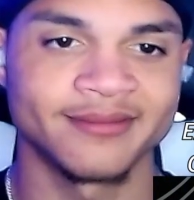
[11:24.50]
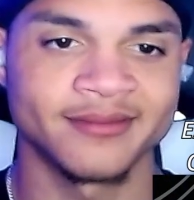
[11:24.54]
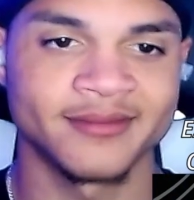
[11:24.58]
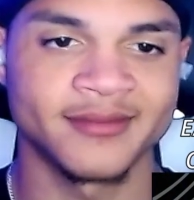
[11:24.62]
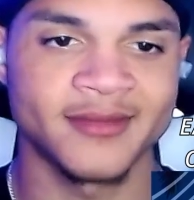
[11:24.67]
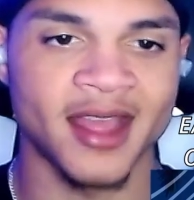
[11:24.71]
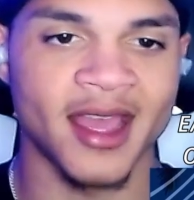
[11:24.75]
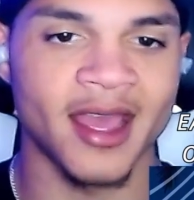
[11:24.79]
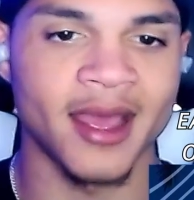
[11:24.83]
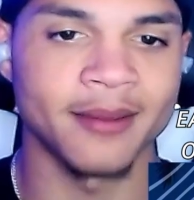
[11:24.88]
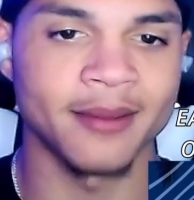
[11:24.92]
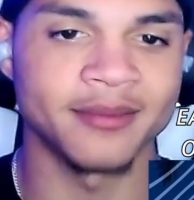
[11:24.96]

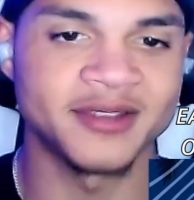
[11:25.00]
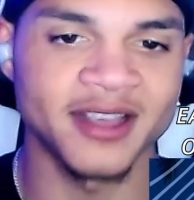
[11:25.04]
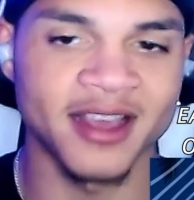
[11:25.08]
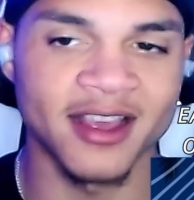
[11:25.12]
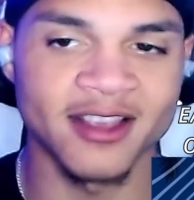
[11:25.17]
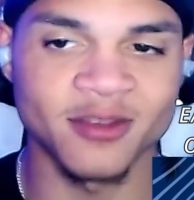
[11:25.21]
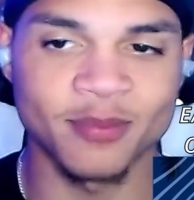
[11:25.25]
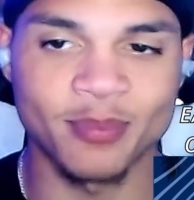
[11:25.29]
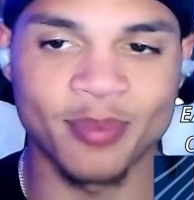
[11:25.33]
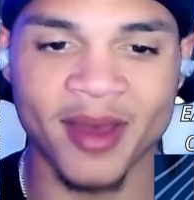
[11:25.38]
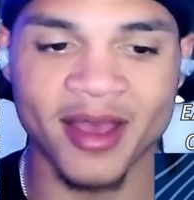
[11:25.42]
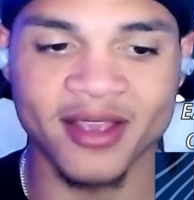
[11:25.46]
Damn,
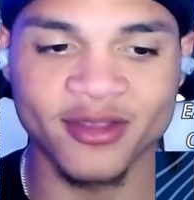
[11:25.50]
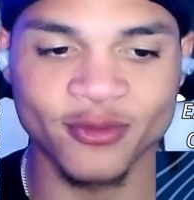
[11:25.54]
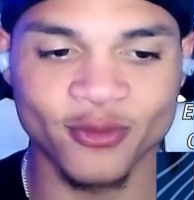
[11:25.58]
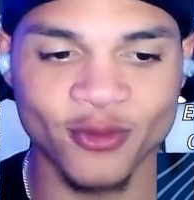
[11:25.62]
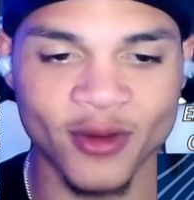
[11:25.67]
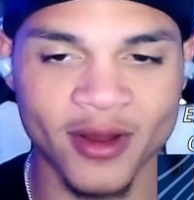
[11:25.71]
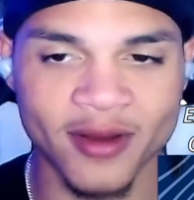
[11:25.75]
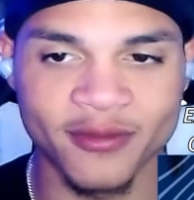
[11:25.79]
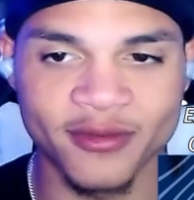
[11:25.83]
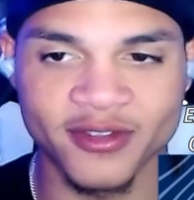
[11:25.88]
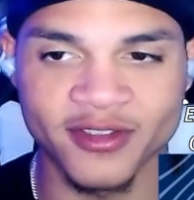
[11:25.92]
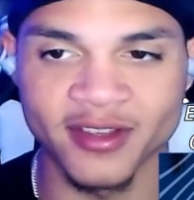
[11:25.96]
Tien's best
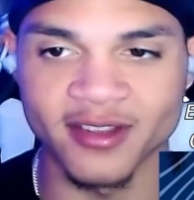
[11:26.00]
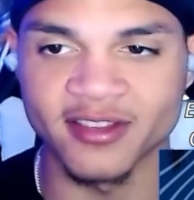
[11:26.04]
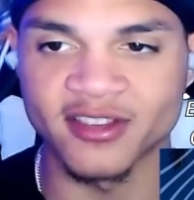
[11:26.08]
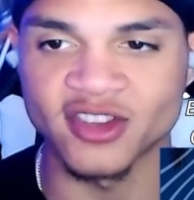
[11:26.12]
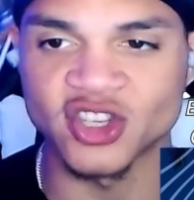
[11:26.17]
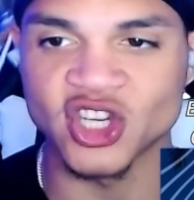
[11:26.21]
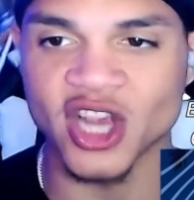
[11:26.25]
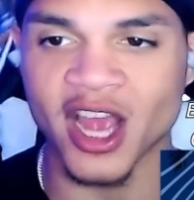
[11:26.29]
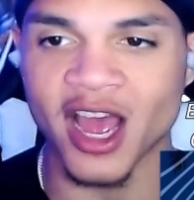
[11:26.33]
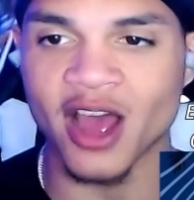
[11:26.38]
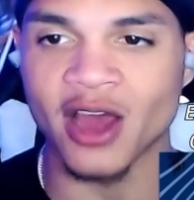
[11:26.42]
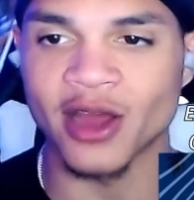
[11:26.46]
friend since
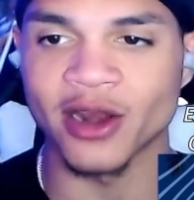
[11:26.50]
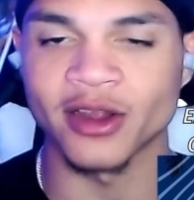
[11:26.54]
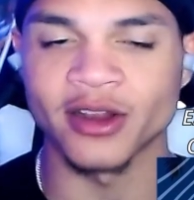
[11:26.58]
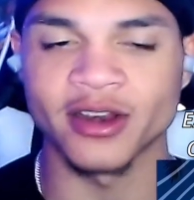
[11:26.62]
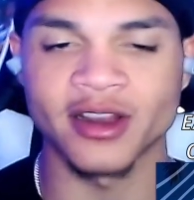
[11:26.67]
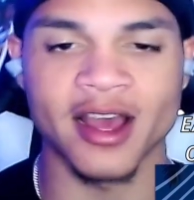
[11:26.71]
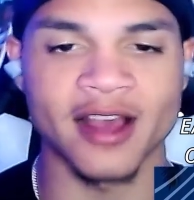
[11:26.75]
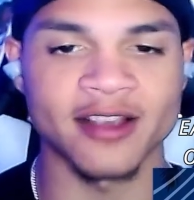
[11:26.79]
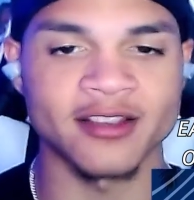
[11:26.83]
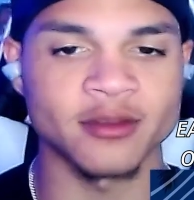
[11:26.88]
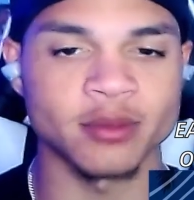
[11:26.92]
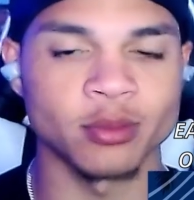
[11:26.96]
childhood
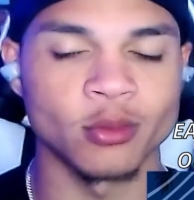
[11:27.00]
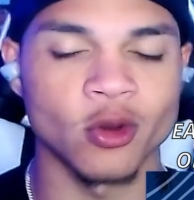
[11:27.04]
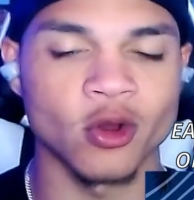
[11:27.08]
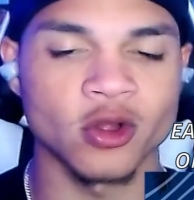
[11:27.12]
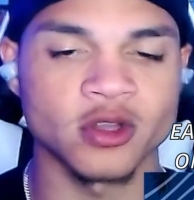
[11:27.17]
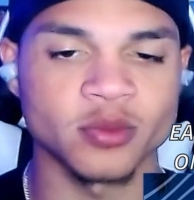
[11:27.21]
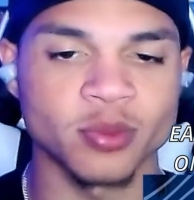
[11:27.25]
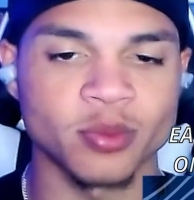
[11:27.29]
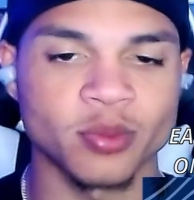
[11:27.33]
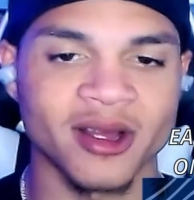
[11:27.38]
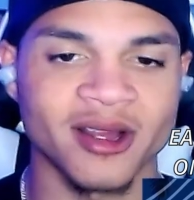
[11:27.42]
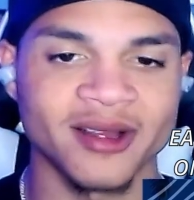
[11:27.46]
got smoked,
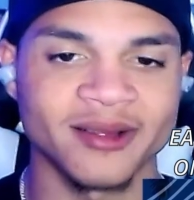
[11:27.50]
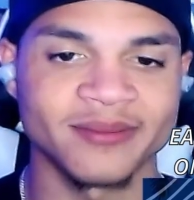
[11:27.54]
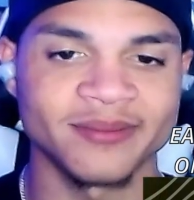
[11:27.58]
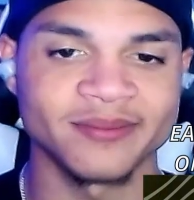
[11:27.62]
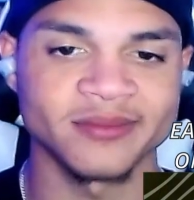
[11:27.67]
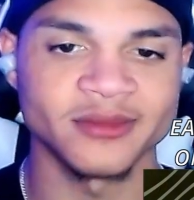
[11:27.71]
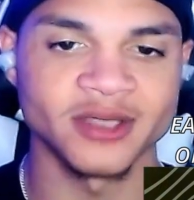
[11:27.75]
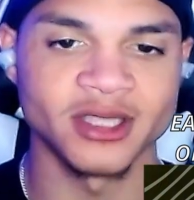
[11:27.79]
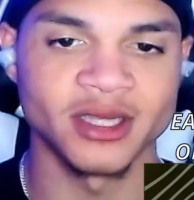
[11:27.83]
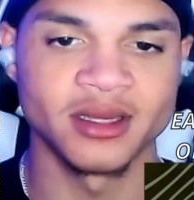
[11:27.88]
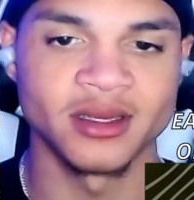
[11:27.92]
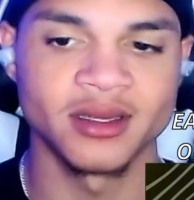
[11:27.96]
bruh.
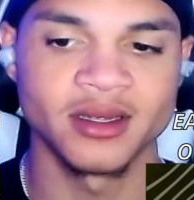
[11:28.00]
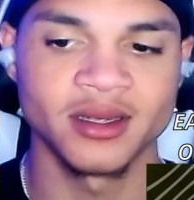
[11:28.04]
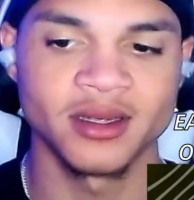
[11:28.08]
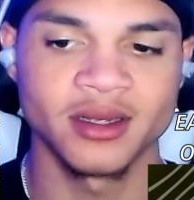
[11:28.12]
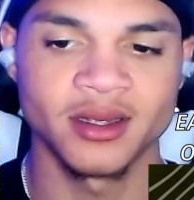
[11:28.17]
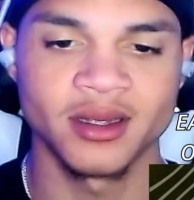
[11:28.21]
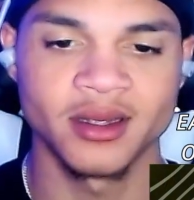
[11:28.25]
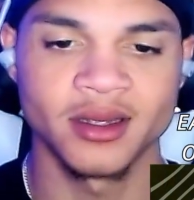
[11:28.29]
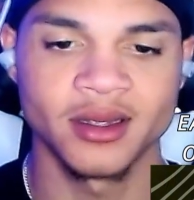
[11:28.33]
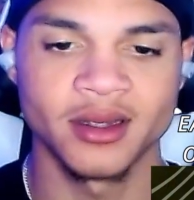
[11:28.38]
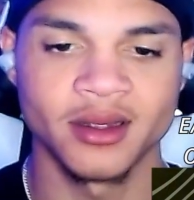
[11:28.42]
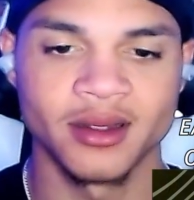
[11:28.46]

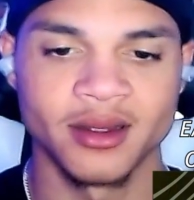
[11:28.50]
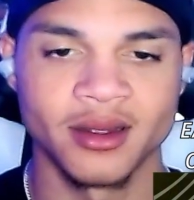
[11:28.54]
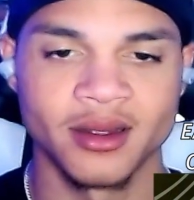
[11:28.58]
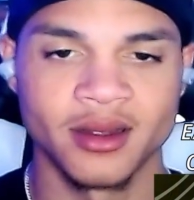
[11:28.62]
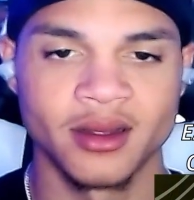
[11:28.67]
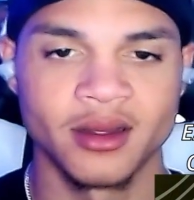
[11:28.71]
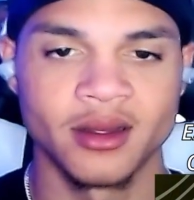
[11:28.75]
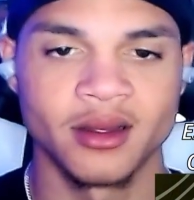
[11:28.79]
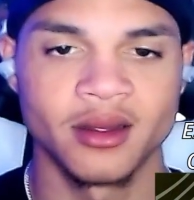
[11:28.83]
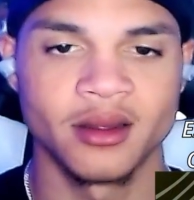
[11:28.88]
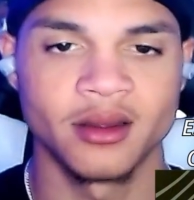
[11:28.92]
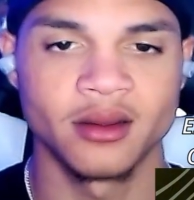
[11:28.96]

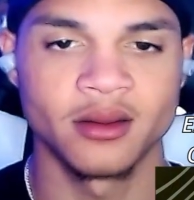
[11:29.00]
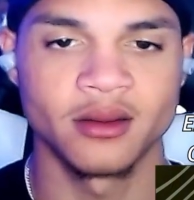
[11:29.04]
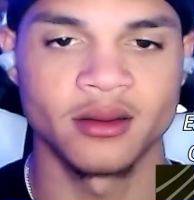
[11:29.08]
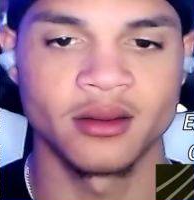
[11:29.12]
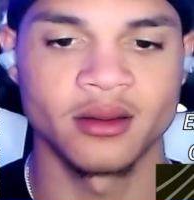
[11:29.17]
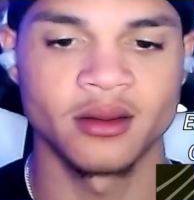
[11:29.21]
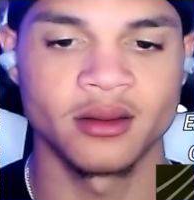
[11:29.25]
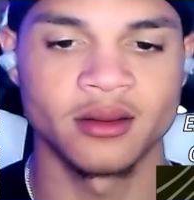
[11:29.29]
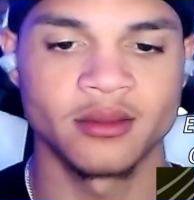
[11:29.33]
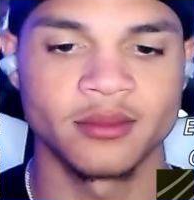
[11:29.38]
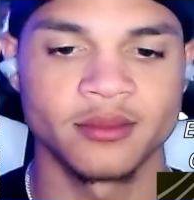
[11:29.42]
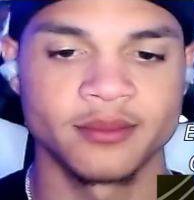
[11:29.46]
How dare
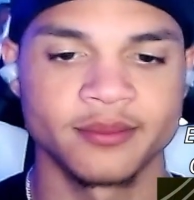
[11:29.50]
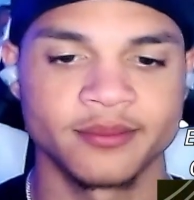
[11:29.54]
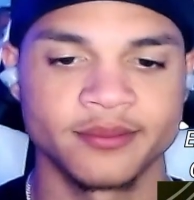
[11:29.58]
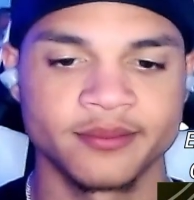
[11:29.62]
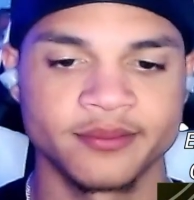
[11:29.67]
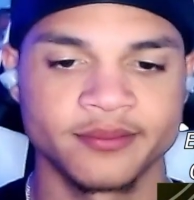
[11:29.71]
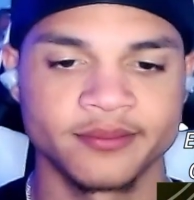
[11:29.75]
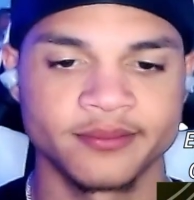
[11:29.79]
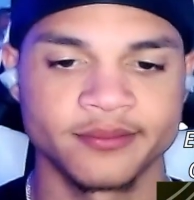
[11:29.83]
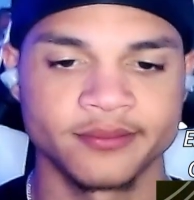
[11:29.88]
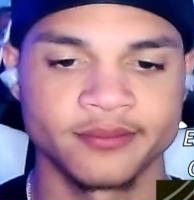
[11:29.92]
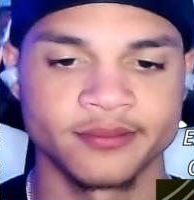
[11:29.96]
you?
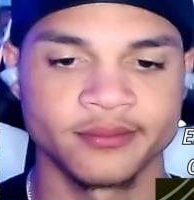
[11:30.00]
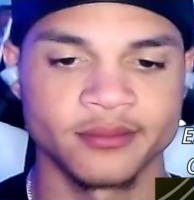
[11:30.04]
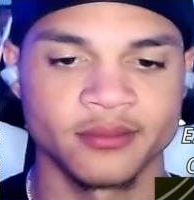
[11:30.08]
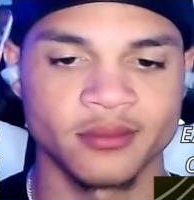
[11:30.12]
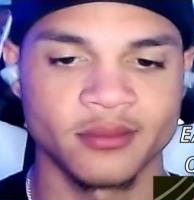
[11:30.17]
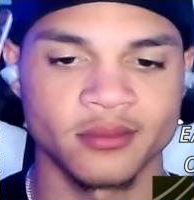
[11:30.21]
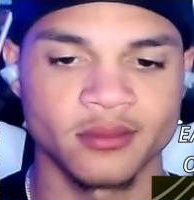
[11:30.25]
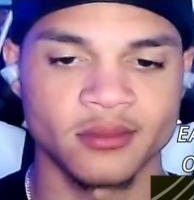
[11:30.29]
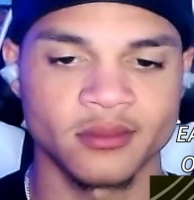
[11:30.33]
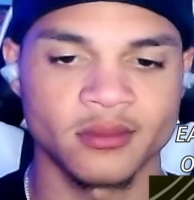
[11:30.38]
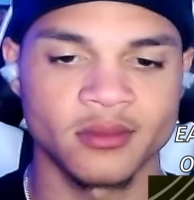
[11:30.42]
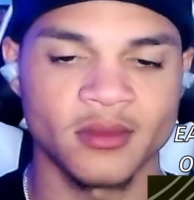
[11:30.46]
I swear
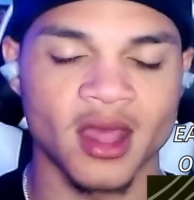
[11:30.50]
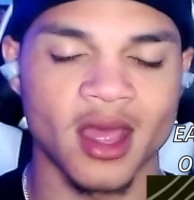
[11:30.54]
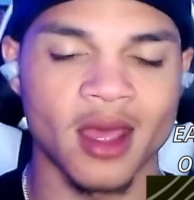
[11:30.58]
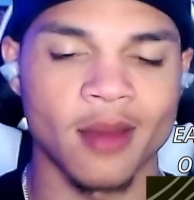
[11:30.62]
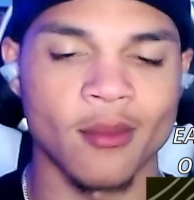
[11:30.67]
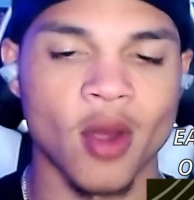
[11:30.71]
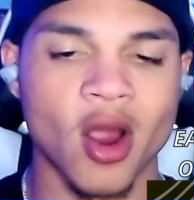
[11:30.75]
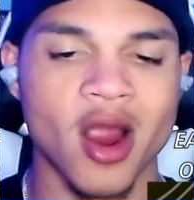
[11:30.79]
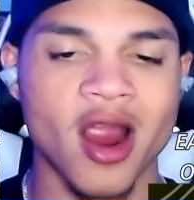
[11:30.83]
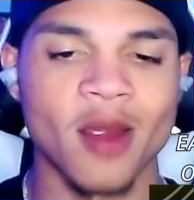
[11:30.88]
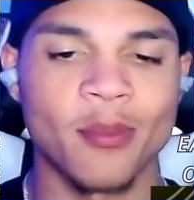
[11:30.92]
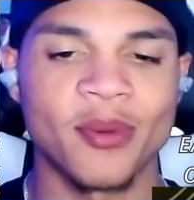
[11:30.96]
you'll. Damn,
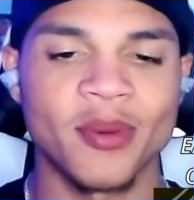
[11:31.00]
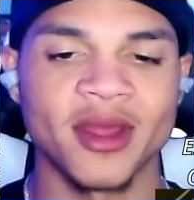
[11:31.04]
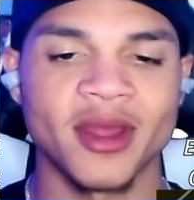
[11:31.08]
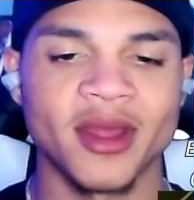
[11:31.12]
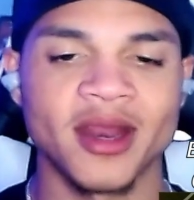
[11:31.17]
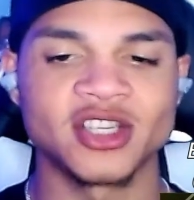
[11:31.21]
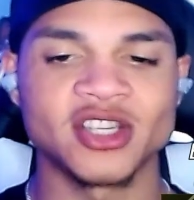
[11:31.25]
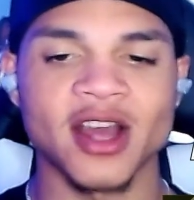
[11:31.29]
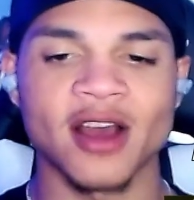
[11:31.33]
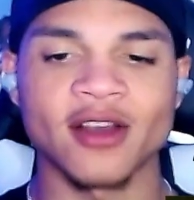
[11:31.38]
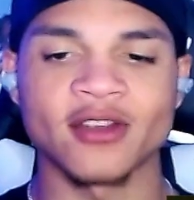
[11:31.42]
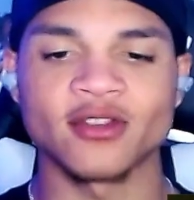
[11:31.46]
RIP to
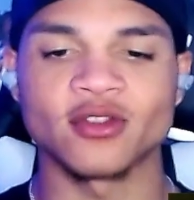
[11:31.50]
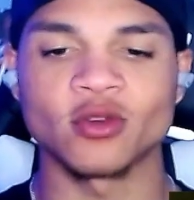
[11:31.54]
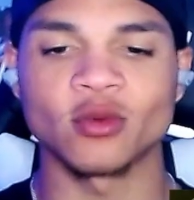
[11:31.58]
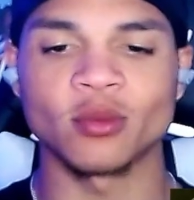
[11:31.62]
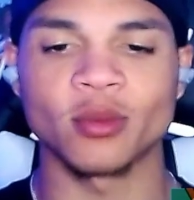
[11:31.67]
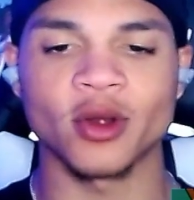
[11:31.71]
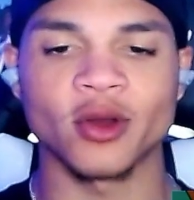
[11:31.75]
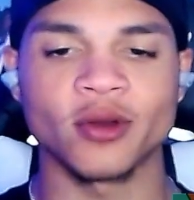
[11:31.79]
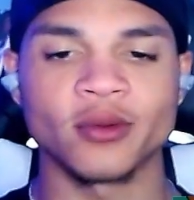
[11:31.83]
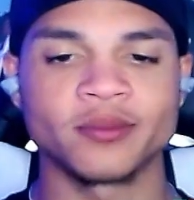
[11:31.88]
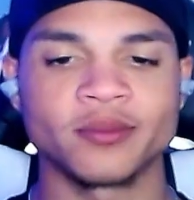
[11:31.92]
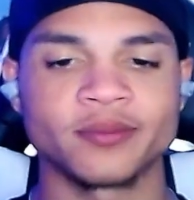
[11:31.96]
Chaozu,
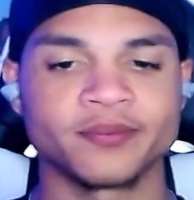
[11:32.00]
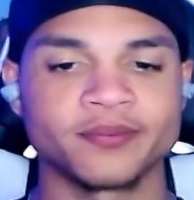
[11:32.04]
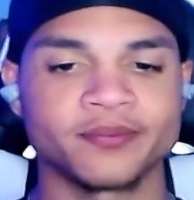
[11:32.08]
bro.